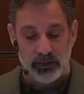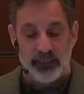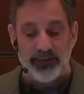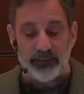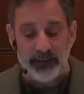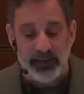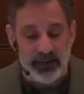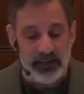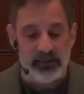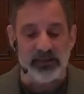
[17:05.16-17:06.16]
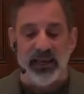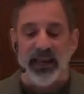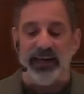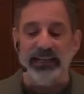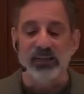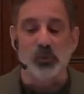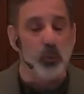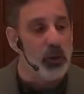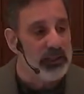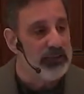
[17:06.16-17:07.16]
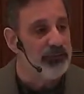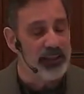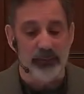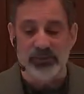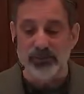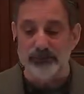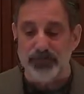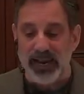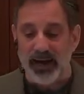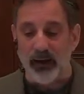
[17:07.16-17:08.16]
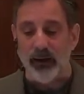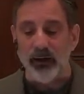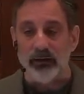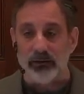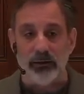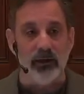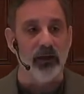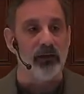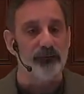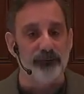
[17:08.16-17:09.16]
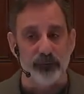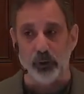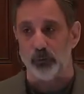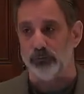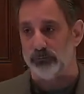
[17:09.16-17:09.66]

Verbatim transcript: They are his, and he is willing for them to bear good fruit.